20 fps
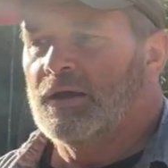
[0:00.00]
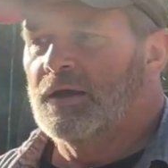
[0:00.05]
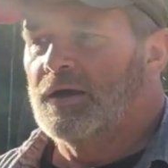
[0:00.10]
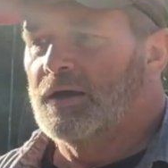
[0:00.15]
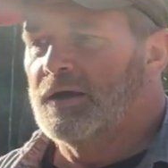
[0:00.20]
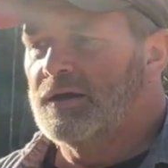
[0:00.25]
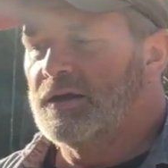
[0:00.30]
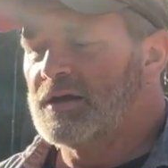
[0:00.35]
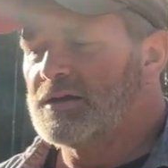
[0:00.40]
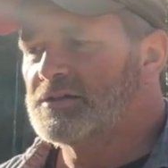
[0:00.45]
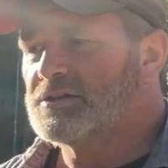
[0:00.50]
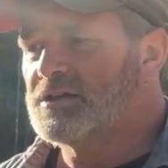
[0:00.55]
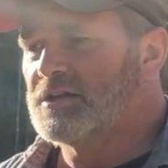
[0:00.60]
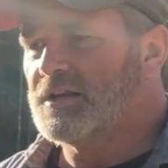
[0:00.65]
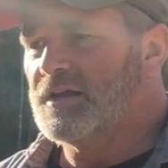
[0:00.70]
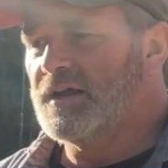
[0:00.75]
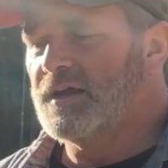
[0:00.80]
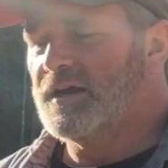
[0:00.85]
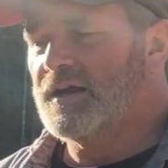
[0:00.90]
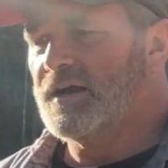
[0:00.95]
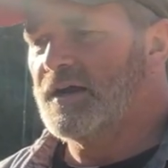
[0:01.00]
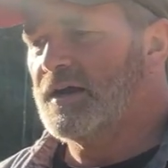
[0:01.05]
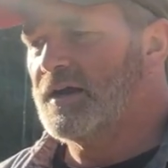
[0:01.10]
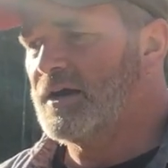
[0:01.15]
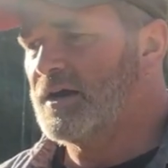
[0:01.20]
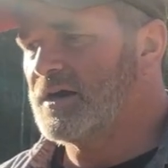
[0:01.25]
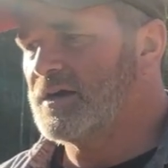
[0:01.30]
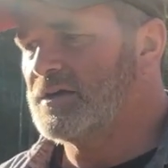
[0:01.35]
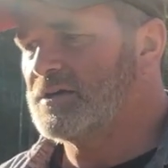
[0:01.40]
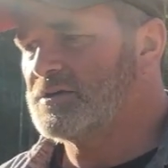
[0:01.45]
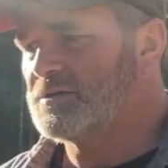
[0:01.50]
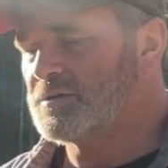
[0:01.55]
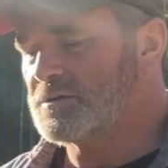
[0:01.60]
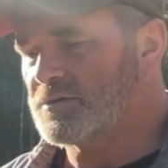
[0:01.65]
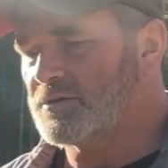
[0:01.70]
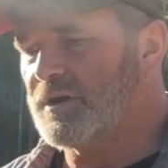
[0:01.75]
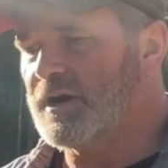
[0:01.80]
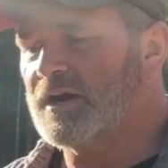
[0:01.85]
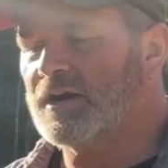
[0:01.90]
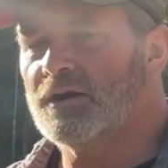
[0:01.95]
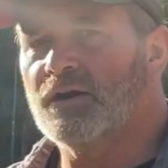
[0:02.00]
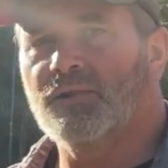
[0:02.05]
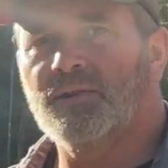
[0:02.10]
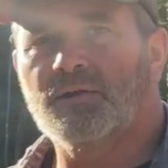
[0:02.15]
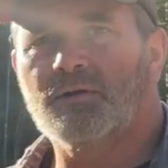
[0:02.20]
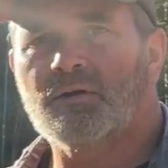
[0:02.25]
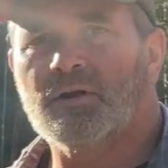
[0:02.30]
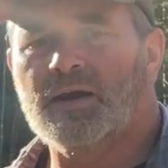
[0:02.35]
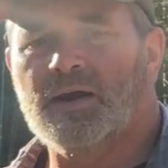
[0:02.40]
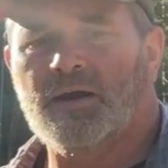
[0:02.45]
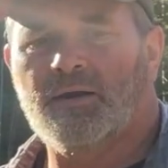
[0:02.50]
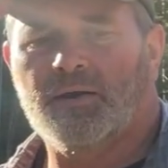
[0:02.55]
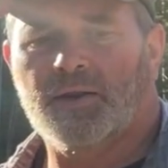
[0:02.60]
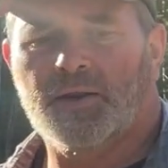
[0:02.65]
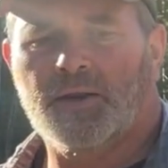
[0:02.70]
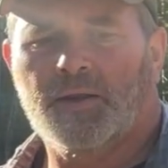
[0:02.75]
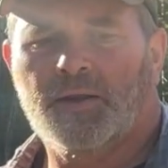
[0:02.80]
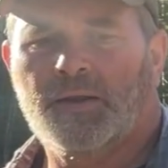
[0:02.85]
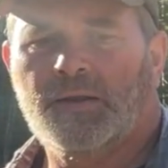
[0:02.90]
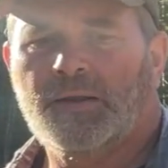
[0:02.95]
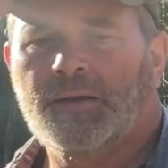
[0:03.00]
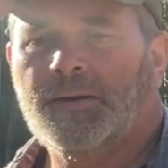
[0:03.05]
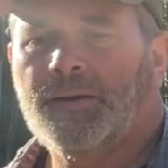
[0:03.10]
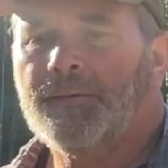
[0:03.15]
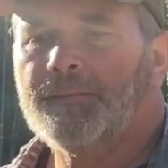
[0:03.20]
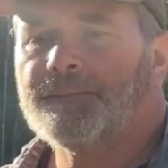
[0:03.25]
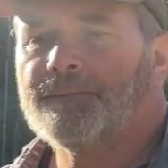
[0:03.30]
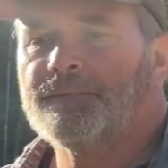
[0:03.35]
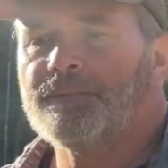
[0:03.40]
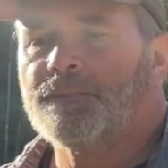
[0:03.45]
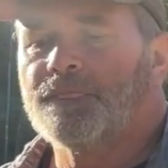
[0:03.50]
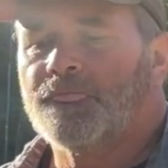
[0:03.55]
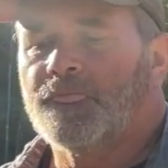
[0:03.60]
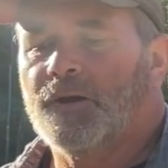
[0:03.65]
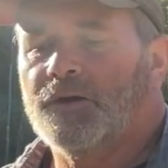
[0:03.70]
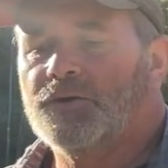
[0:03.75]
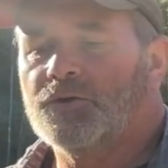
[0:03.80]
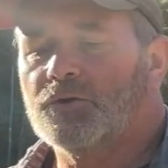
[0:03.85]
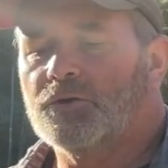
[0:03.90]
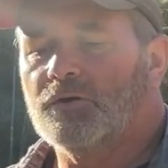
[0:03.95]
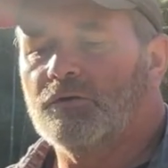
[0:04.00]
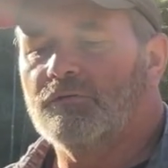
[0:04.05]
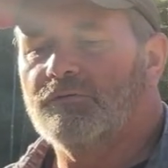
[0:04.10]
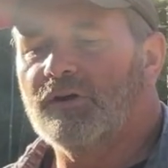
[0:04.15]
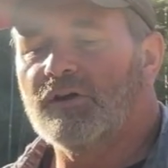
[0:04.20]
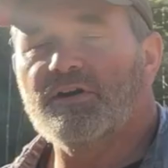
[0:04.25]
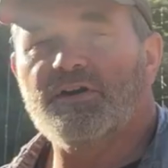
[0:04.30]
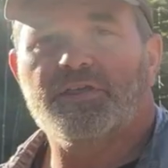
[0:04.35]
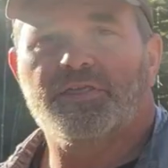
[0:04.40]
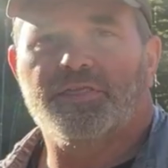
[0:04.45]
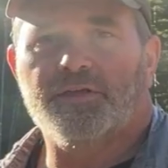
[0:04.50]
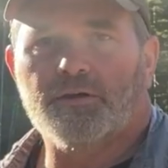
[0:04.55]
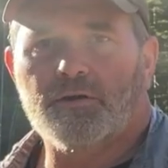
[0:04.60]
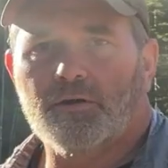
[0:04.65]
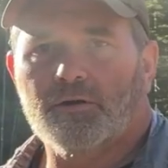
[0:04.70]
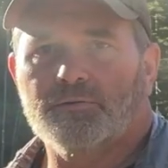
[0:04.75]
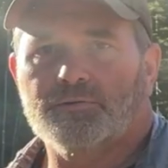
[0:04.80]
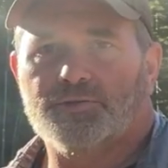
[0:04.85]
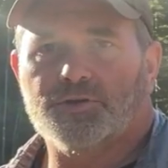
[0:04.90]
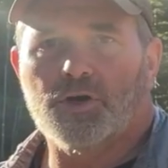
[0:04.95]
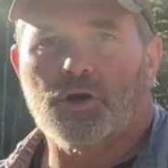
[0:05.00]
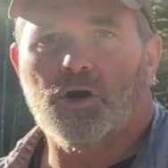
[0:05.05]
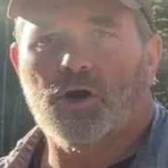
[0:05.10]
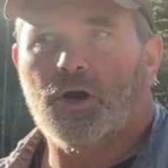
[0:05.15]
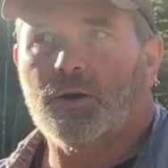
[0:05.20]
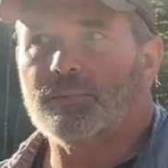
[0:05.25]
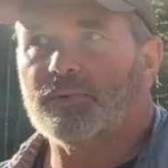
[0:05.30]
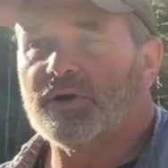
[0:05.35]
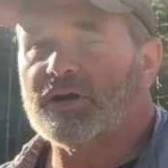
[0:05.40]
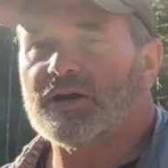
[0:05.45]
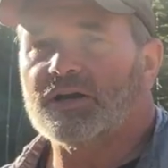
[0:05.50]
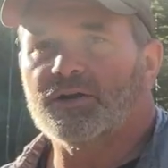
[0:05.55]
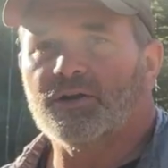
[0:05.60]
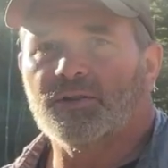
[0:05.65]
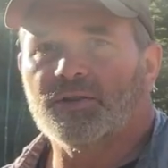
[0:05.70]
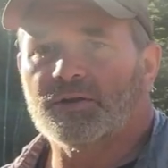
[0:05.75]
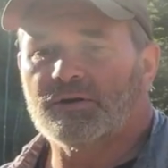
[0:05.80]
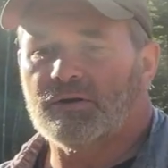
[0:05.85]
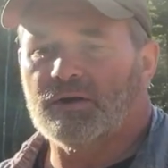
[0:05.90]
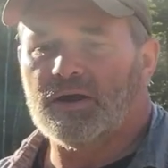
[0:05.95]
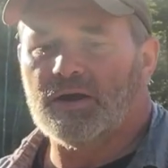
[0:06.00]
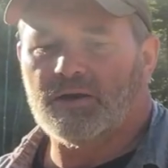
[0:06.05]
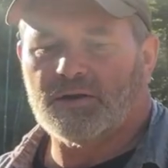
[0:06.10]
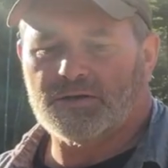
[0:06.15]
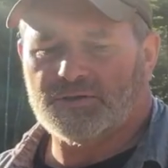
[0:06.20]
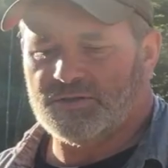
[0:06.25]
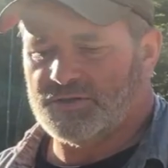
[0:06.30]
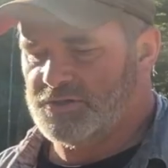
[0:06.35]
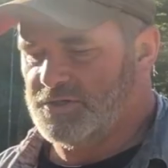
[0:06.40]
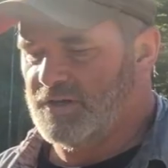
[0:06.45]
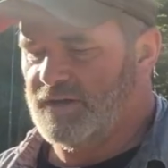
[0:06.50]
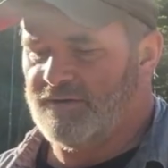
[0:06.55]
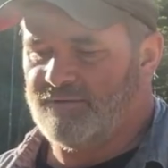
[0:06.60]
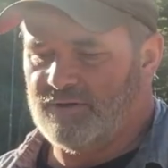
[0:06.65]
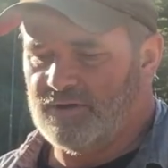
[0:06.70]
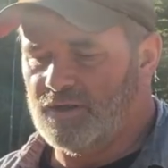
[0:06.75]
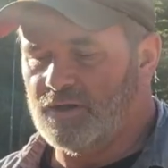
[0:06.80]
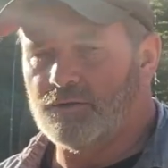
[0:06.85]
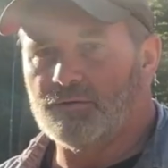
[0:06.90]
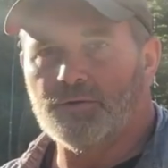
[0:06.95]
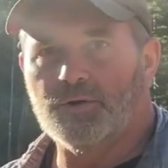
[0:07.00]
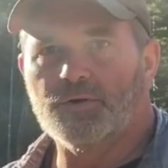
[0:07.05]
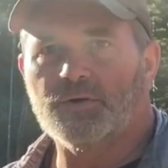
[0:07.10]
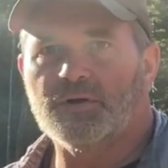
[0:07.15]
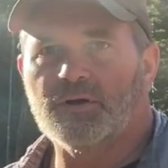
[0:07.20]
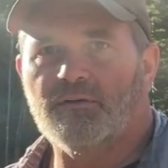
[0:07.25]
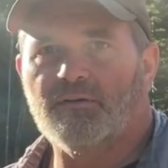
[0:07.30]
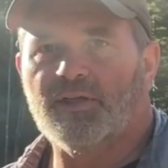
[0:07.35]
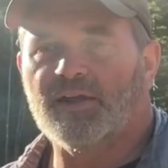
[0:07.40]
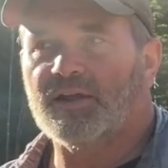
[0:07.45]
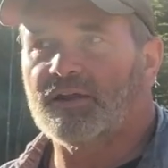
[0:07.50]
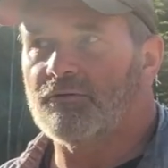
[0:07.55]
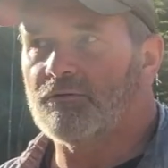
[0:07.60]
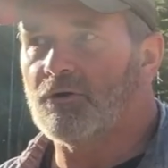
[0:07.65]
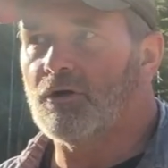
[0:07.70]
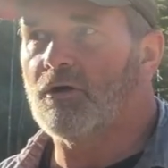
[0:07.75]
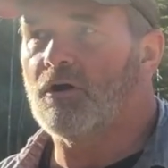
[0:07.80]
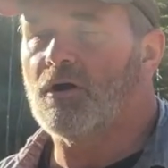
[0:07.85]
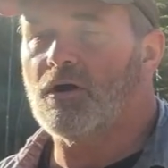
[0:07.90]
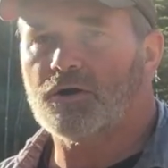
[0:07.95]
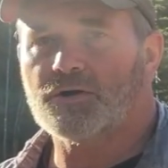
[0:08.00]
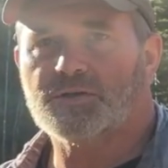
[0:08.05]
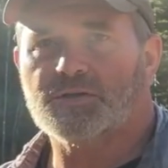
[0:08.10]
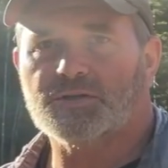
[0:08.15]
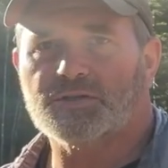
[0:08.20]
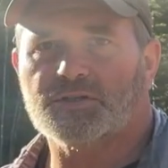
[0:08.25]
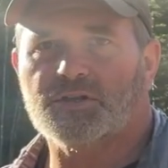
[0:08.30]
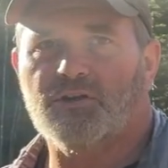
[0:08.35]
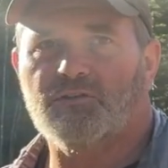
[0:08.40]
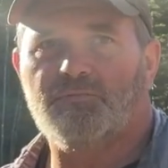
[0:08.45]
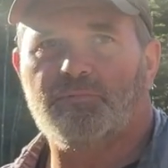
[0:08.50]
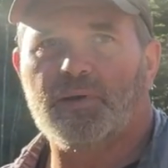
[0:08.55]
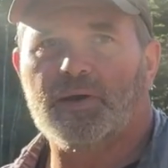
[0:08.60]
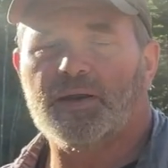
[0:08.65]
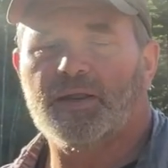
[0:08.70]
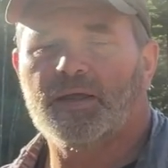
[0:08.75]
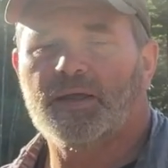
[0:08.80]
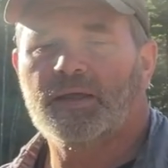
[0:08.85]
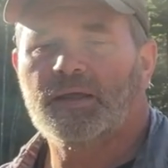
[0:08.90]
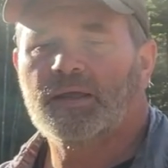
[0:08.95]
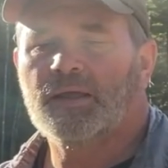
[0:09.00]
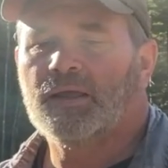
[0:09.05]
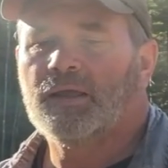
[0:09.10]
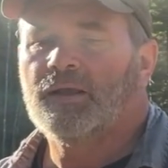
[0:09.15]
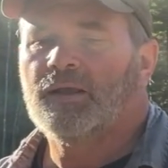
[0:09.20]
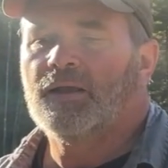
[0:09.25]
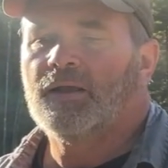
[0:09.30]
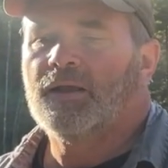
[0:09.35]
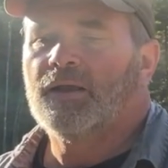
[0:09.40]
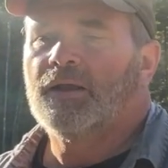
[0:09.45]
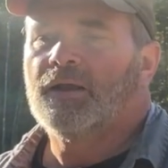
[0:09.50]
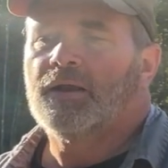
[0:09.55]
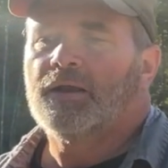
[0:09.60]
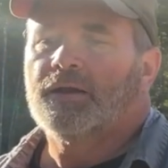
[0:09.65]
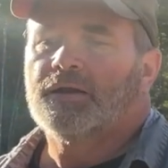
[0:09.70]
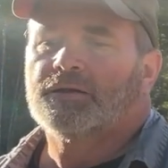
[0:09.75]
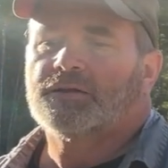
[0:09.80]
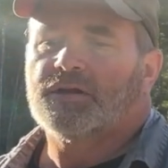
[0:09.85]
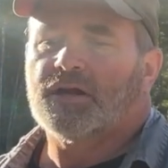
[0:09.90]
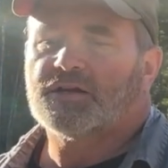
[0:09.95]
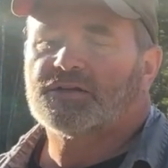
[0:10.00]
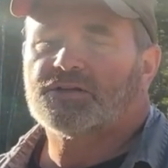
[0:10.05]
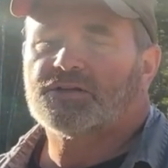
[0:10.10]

Yesterday I was raking on the ground and I do a very thorough job raking on the ground because you see every little root and everything and rocks and stuff, but it takes